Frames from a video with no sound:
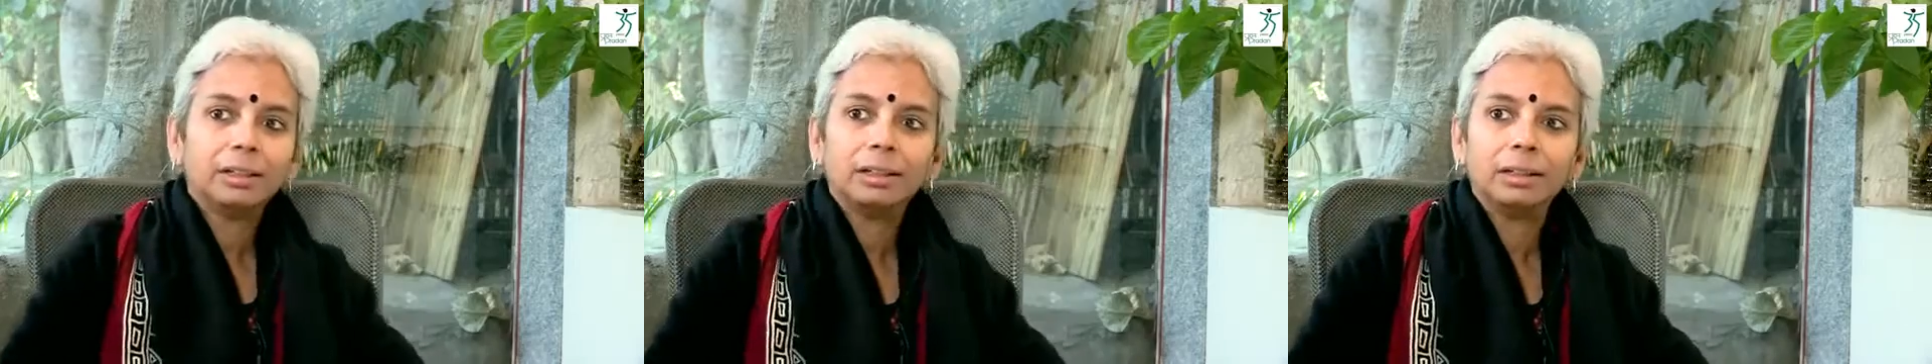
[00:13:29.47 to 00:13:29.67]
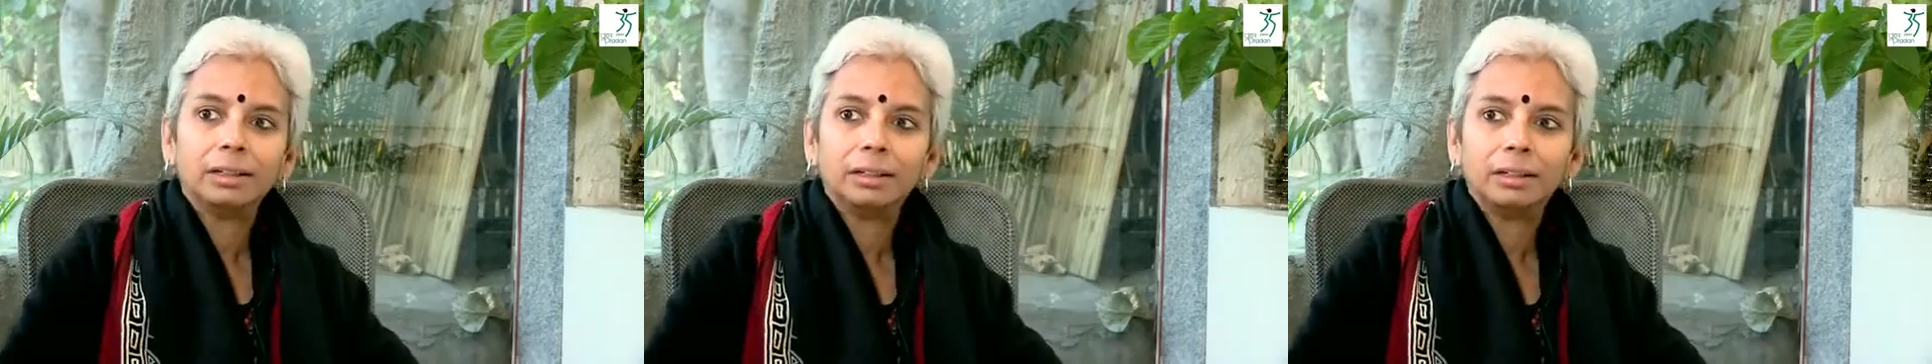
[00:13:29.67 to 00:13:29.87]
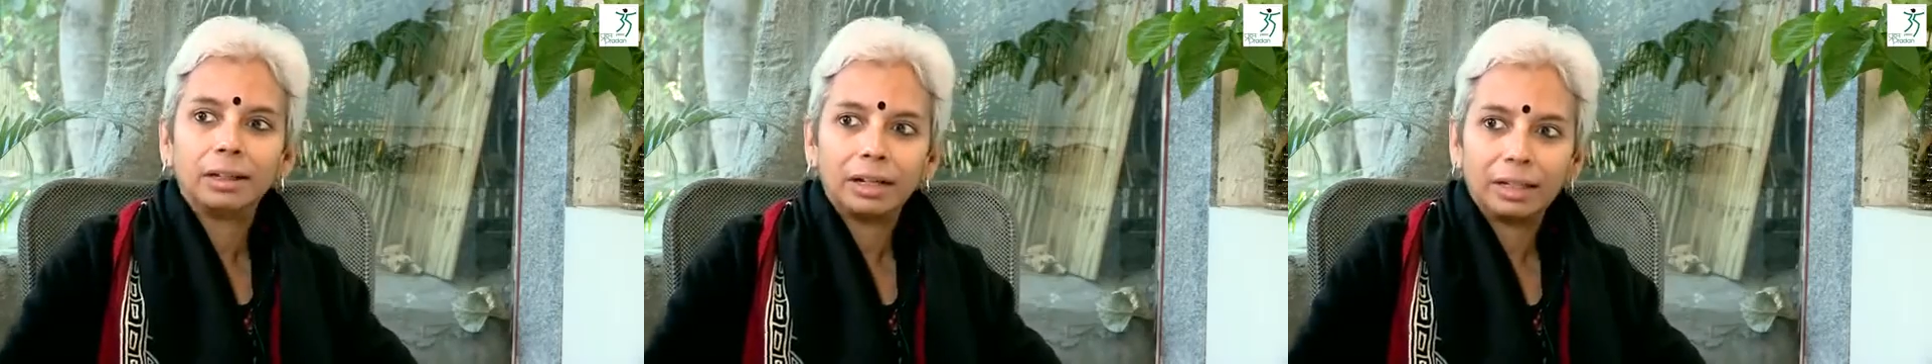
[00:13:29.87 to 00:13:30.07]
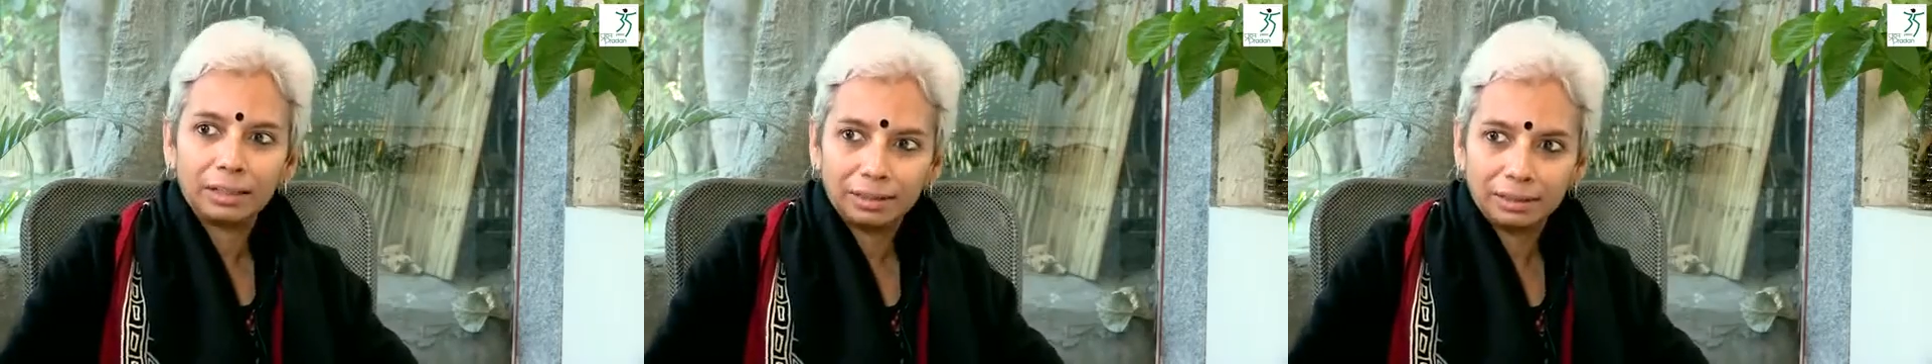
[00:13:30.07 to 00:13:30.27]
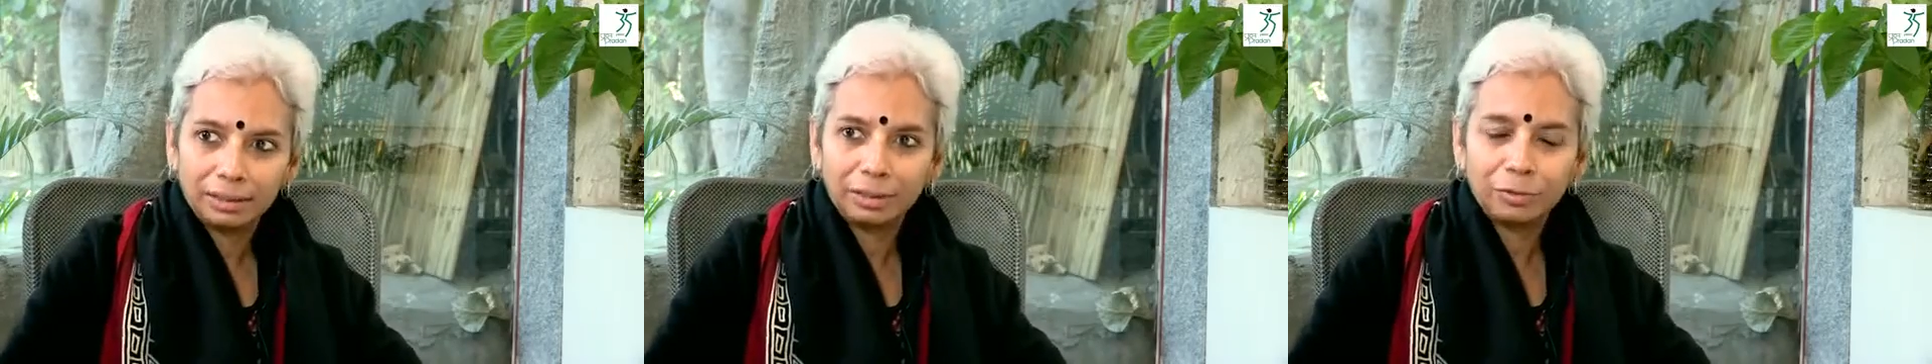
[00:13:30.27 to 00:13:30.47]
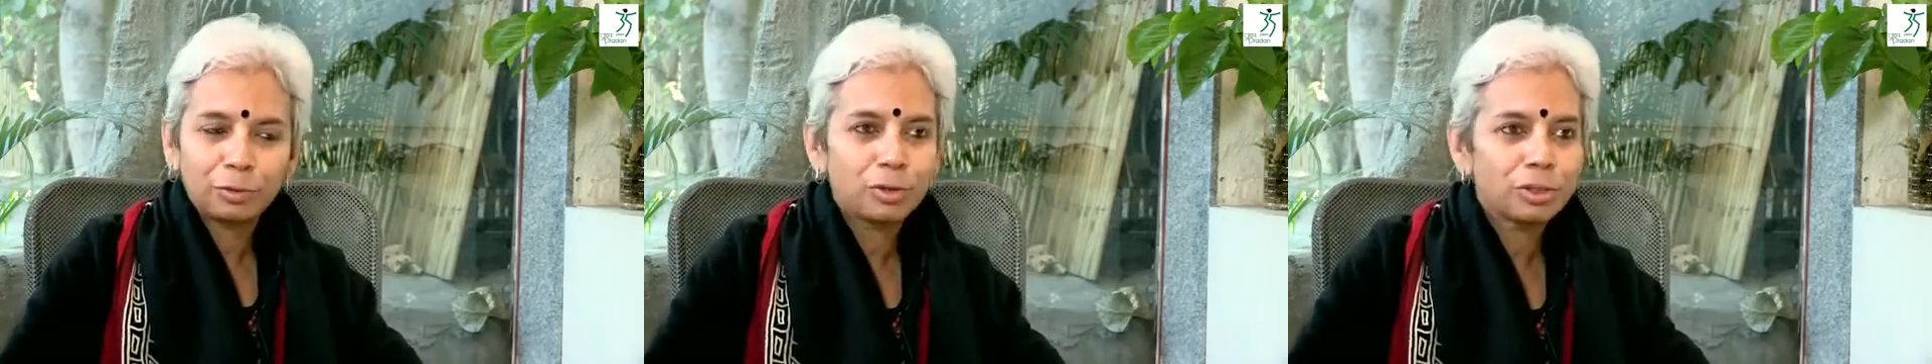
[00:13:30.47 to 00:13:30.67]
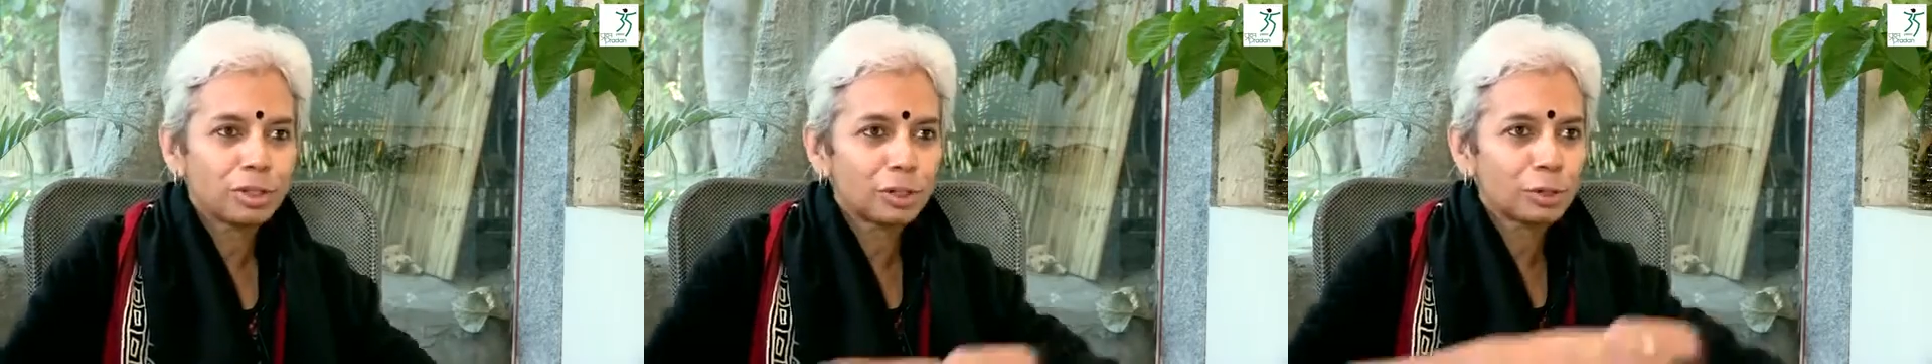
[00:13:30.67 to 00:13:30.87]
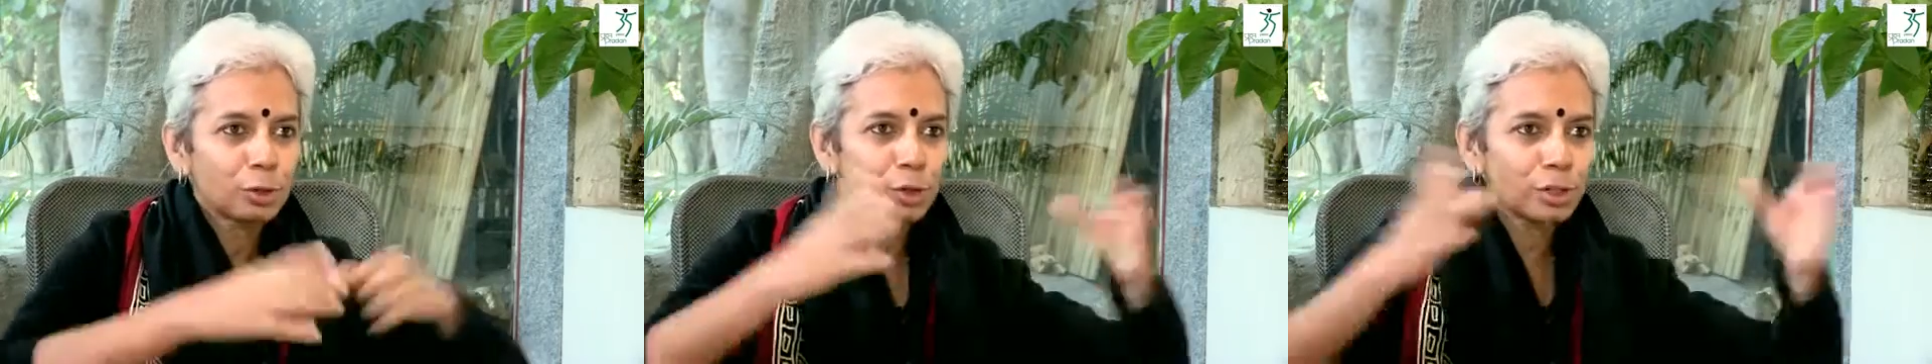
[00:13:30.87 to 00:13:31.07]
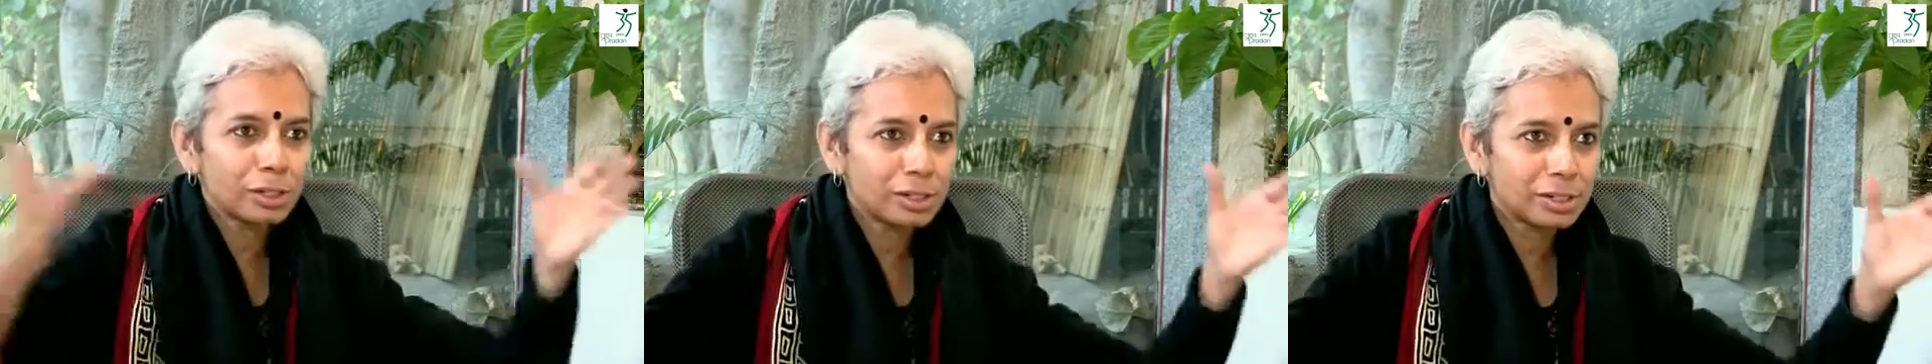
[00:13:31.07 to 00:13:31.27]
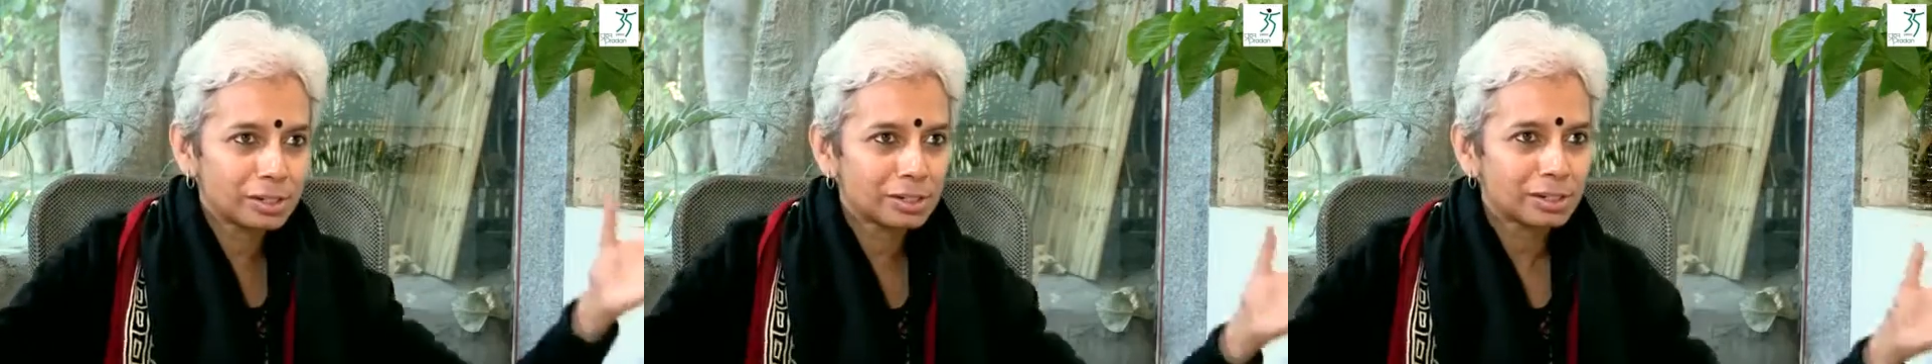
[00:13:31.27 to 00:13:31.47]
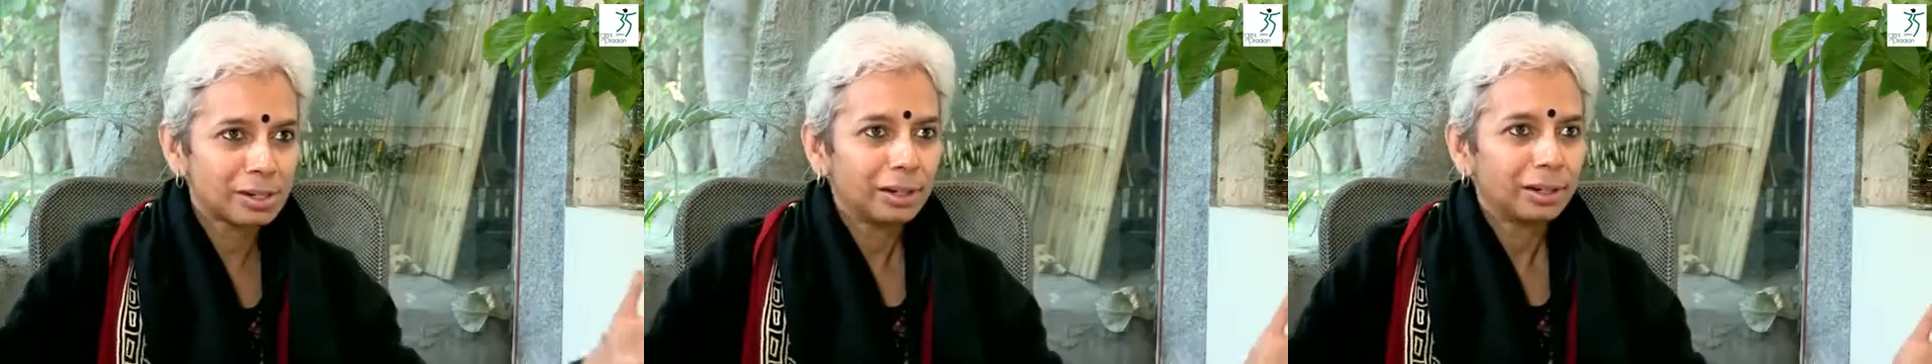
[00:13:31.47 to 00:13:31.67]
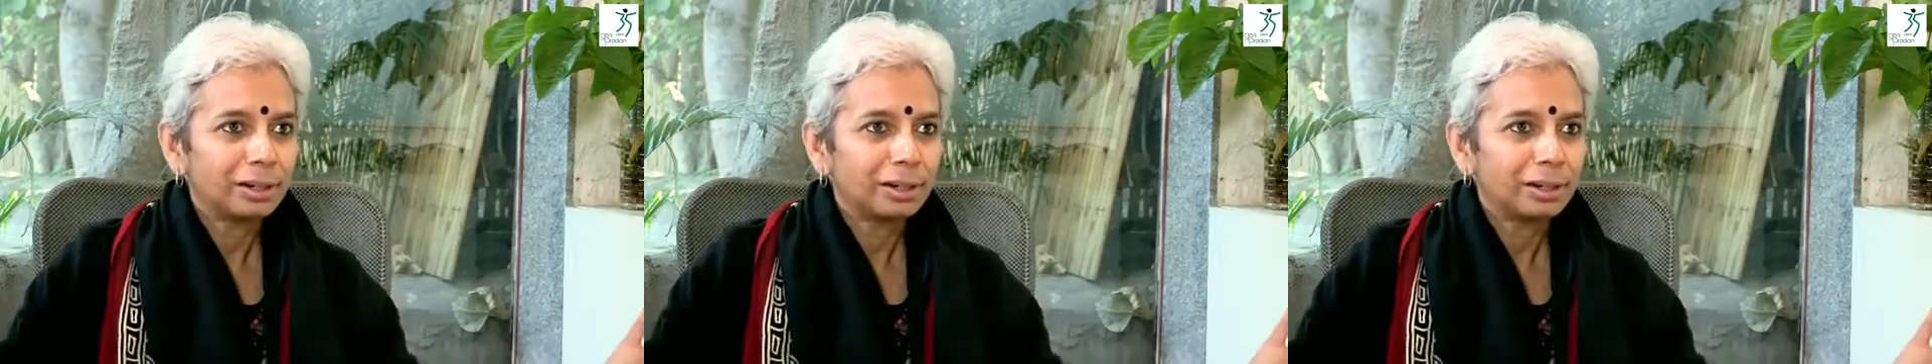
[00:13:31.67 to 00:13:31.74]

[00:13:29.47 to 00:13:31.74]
Of course, the resources